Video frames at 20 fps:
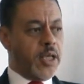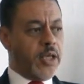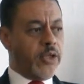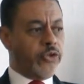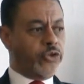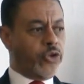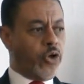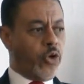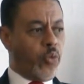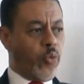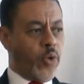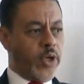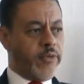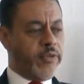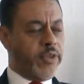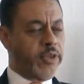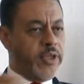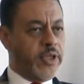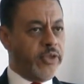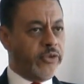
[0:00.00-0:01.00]
So one of
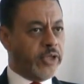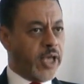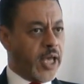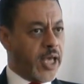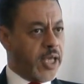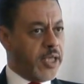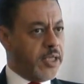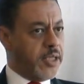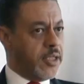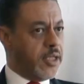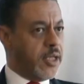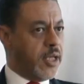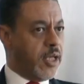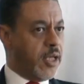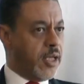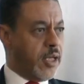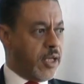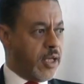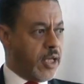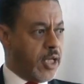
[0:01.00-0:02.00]
the things I
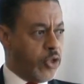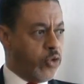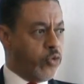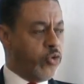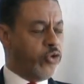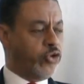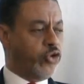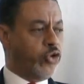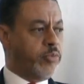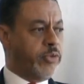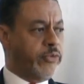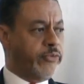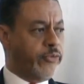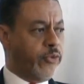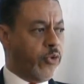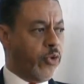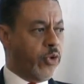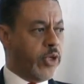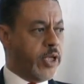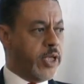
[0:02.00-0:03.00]
alluded to
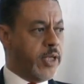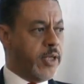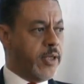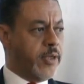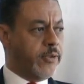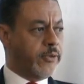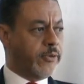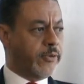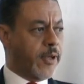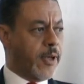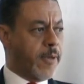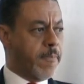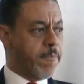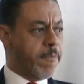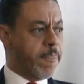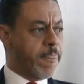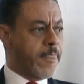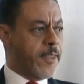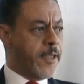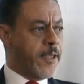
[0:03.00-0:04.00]
before is
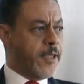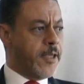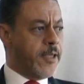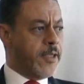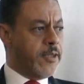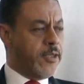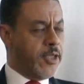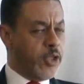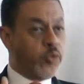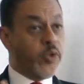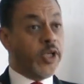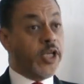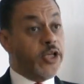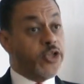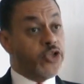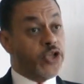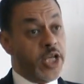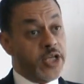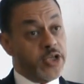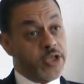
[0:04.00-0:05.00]
the quickly
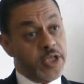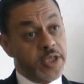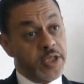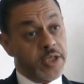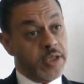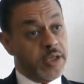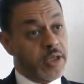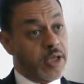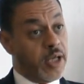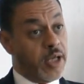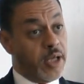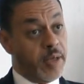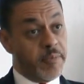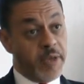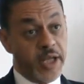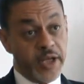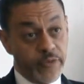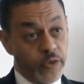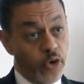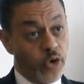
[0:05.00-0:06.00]
changing
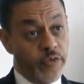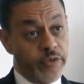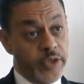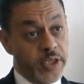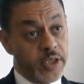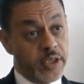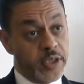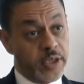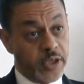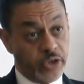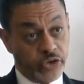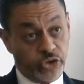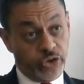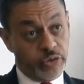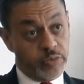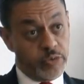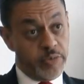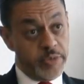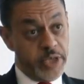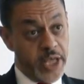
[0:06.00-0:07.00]
and evolving
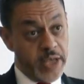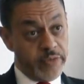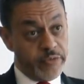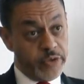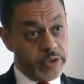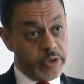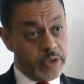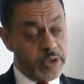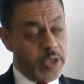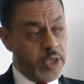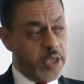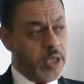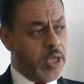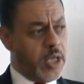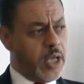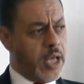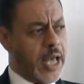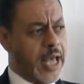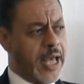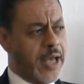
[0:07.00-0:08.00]
customer behavior.
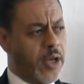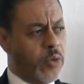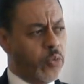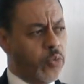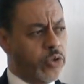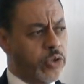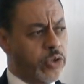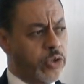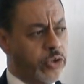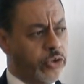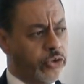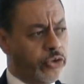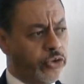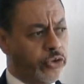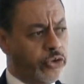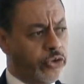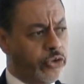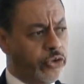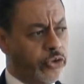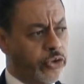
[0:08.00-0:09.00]
I
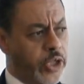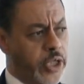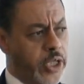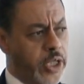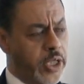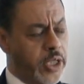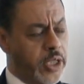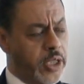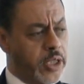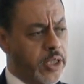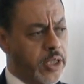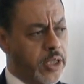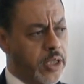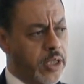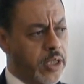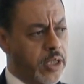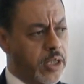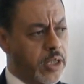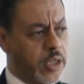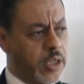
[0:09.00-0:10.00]
was in
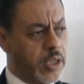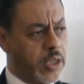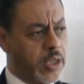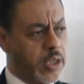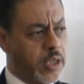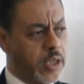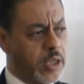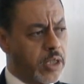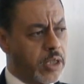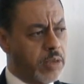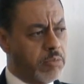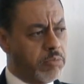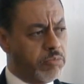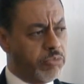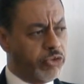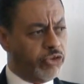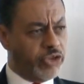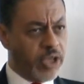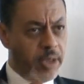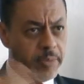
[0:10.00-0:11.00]
a
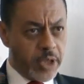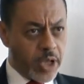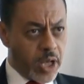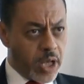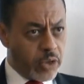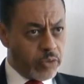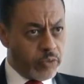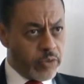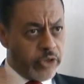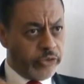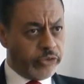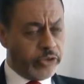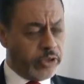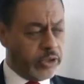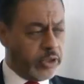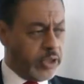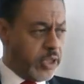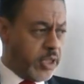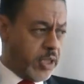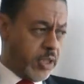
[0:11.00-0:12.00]
seminar
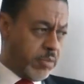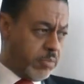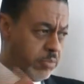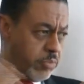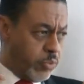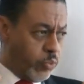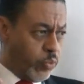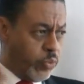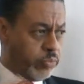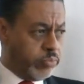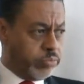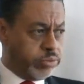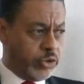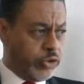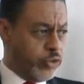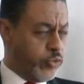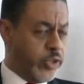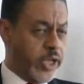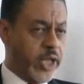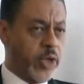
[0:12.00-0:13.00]
recently, a
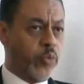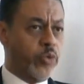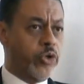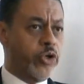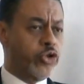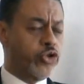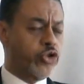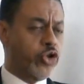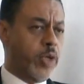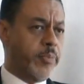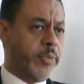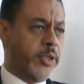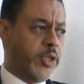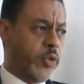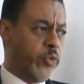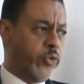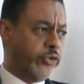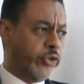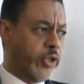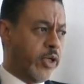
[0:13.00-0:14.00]
2-day workshop, and
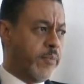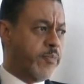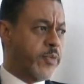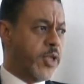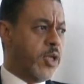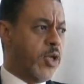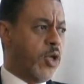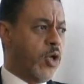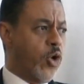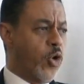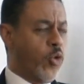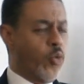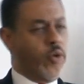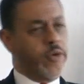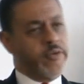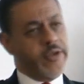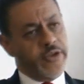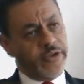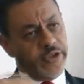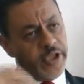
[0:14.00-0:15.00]
there was one
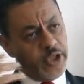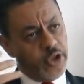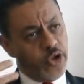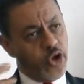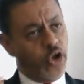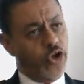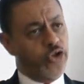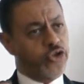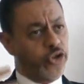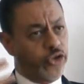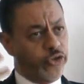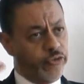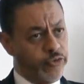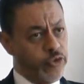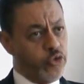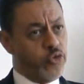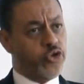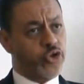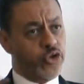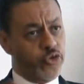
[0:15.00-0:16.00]
of these technologist
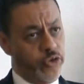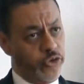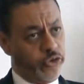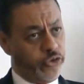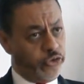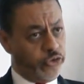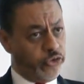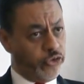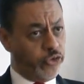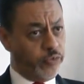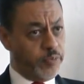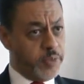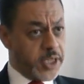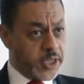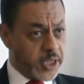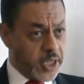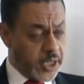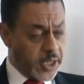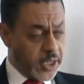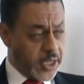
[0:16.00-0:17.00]
futurists
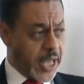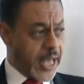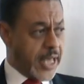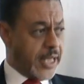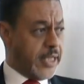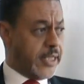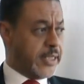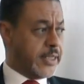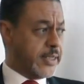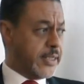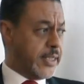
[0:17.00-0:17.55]
speaking at it.